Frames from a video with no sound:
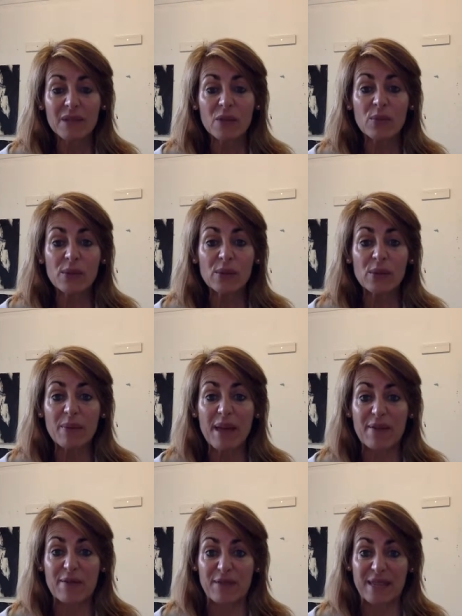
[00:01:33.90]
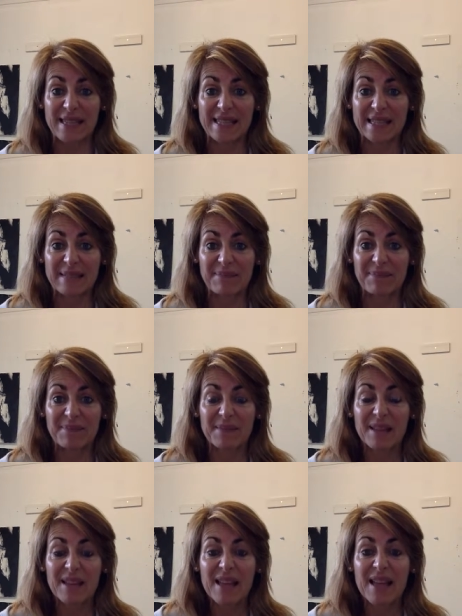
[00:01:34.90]
was all about fears.
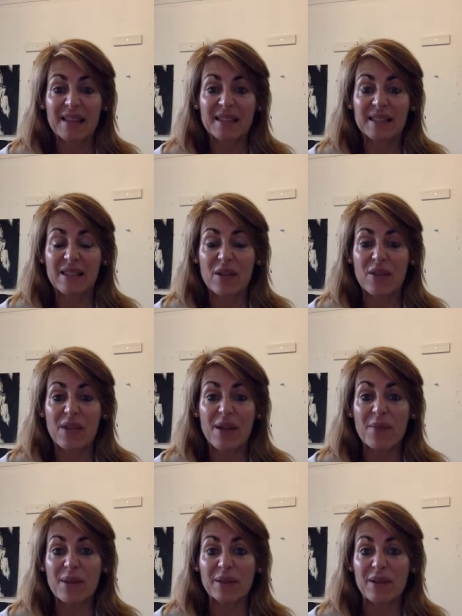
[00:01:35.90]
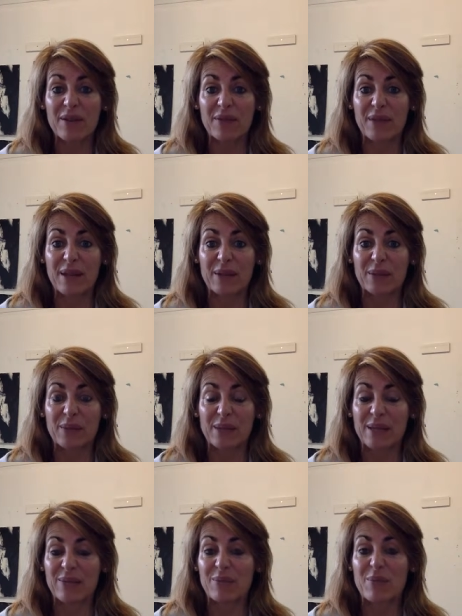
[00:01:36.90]
And so that one I found was
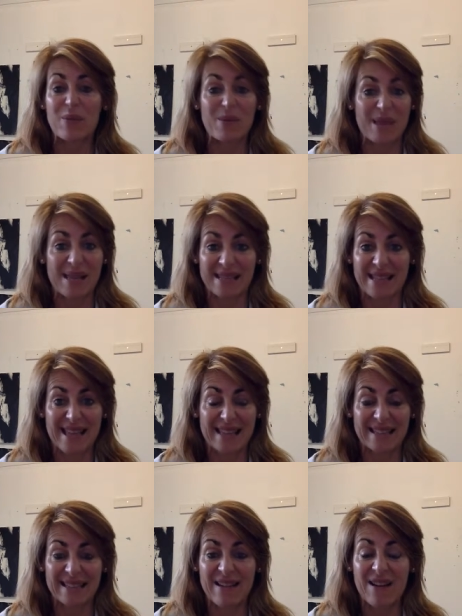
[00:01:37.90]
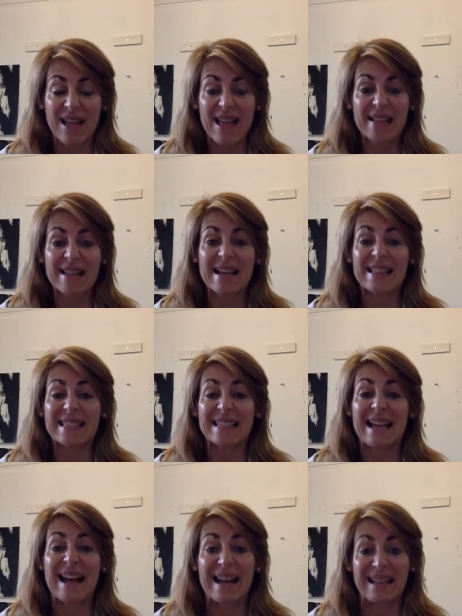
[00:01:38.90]
even more amazing, actually. I had a
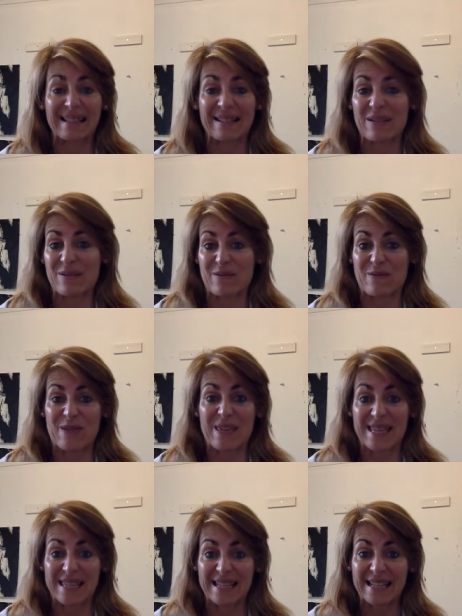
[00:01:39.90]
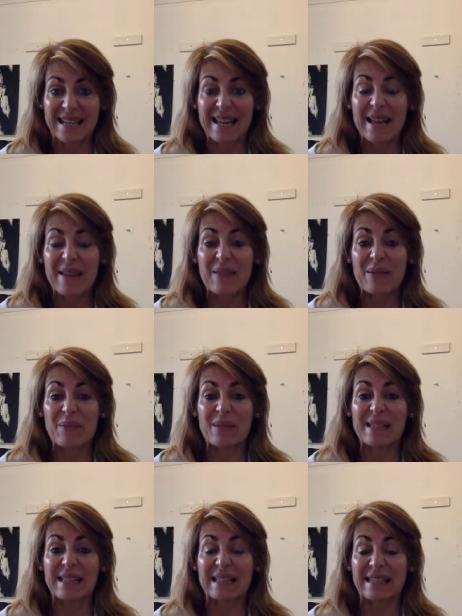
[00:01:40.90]
ton of fear that
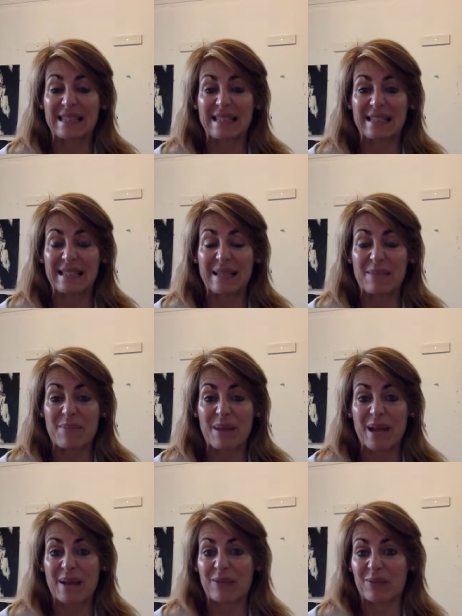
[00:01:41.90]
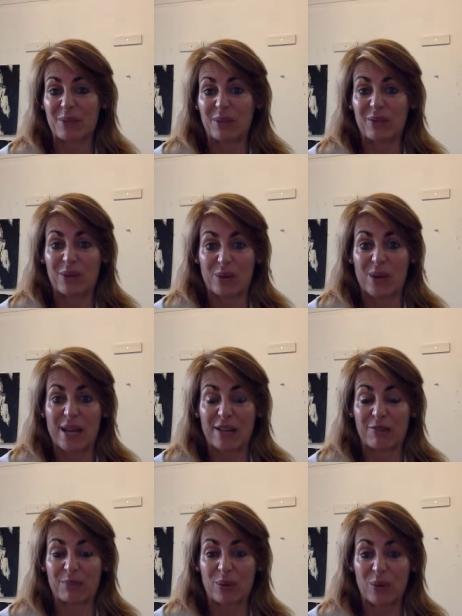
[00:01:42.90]
was clearly part of a bit of a
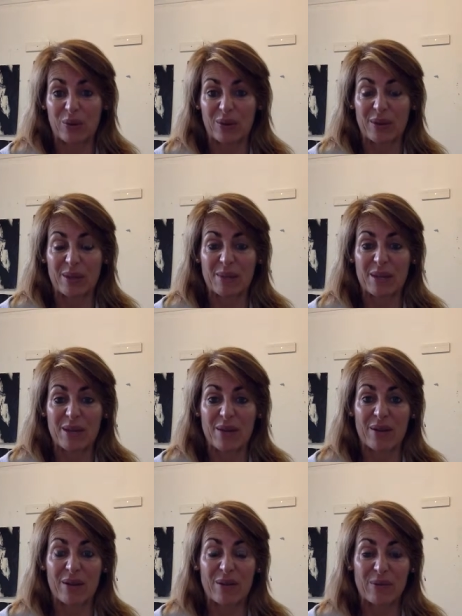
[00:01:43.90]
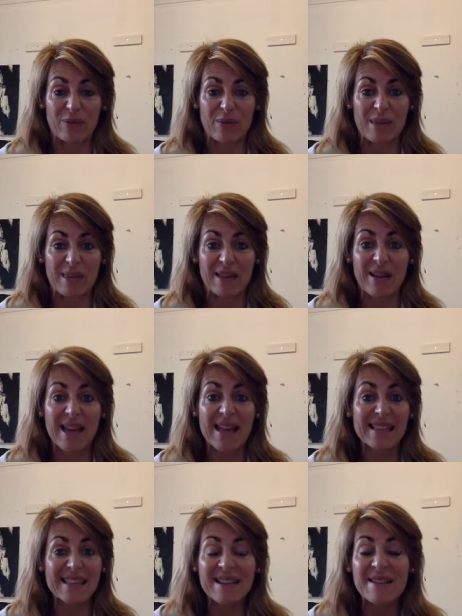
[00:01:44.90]
creative block that had been going on for me that I
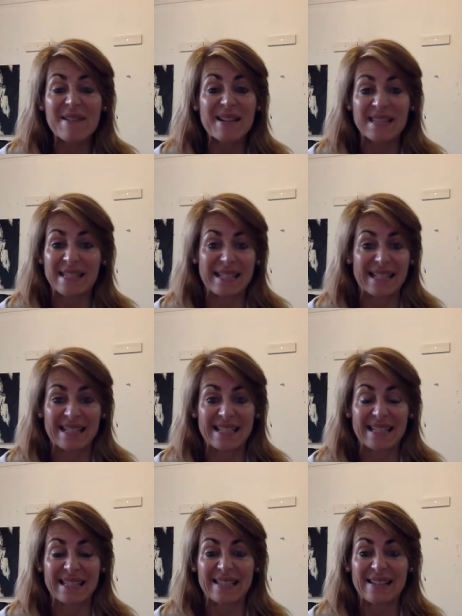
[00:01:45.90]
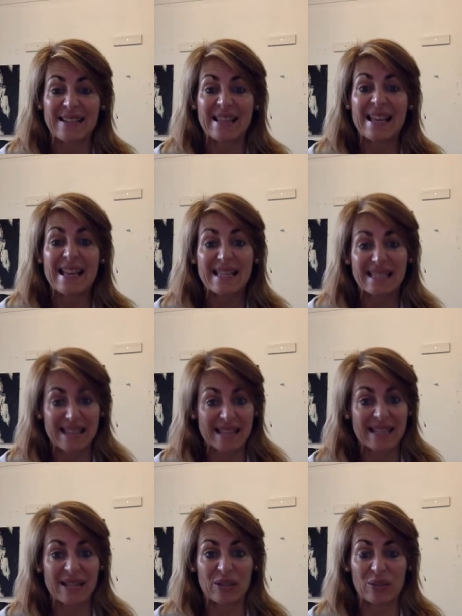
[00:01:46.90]
had no idea until I sat
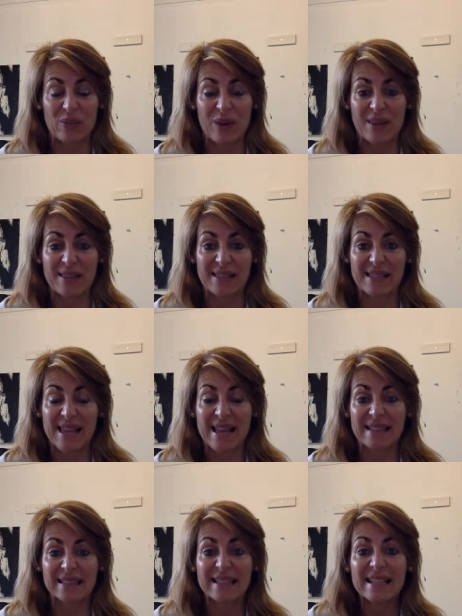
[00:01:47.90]
down to write this out.